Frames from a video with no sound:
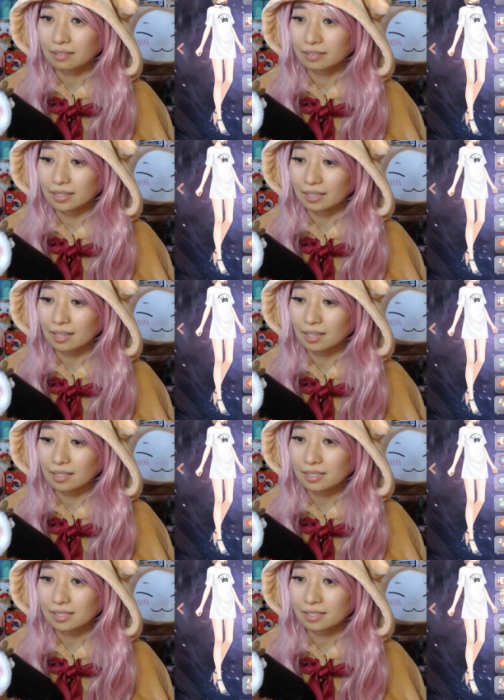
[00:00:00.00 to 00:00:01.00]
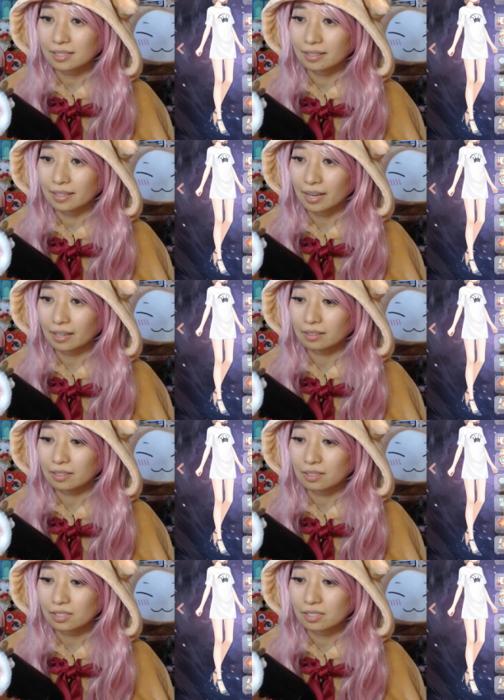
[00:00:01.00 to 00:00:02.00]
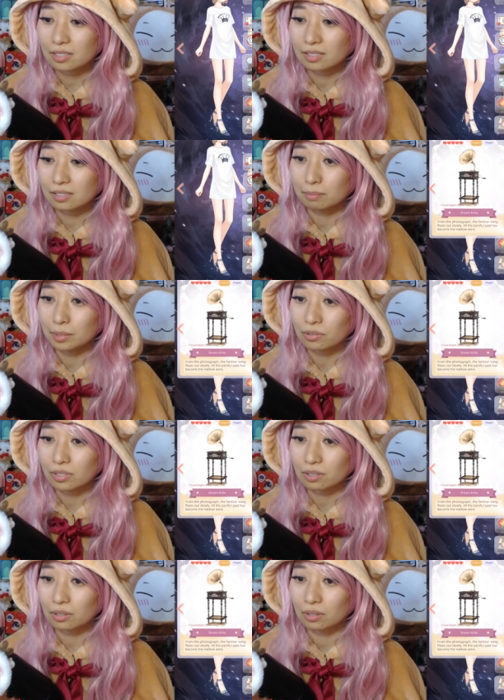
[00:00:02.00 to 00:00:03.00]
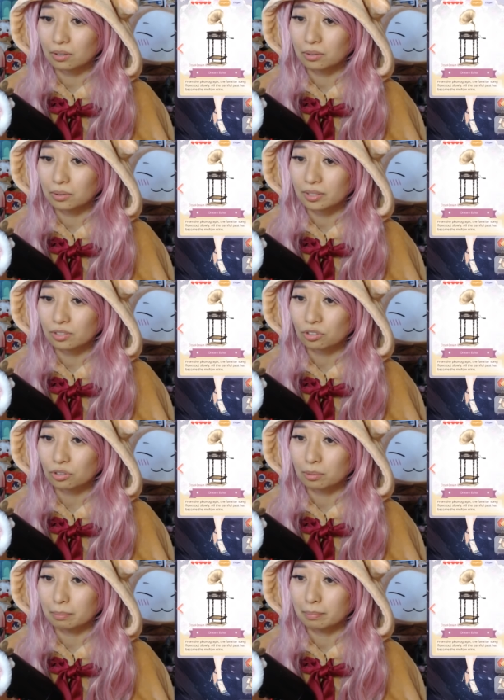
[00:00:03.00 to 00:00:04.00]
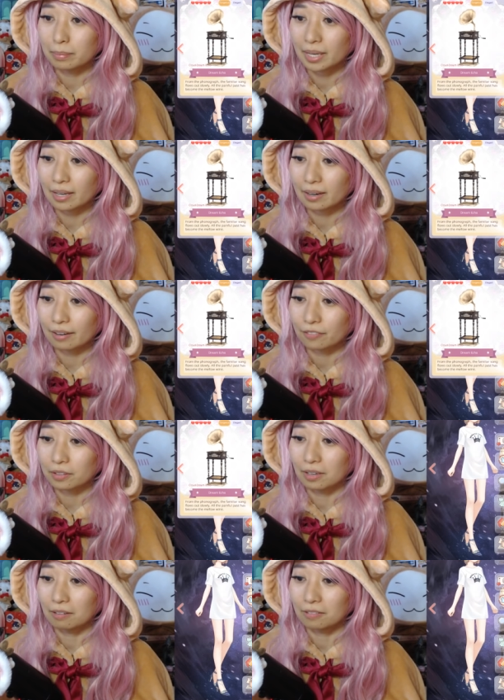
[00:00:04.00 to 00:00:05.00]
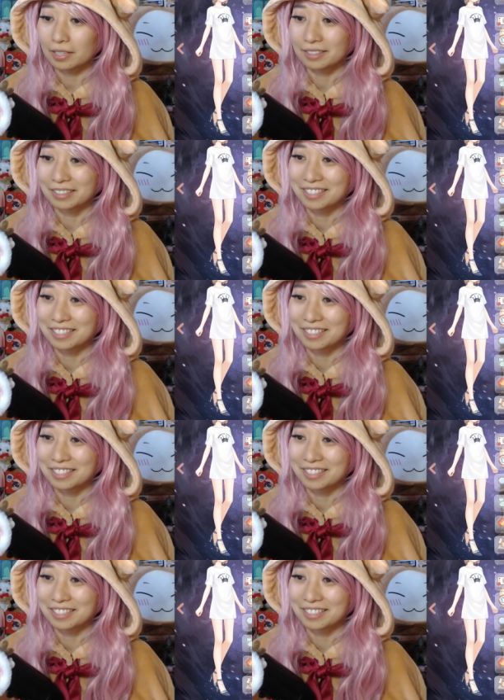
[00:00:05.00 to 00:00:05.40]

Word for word: necklace and this musical instrument. I forgot what it is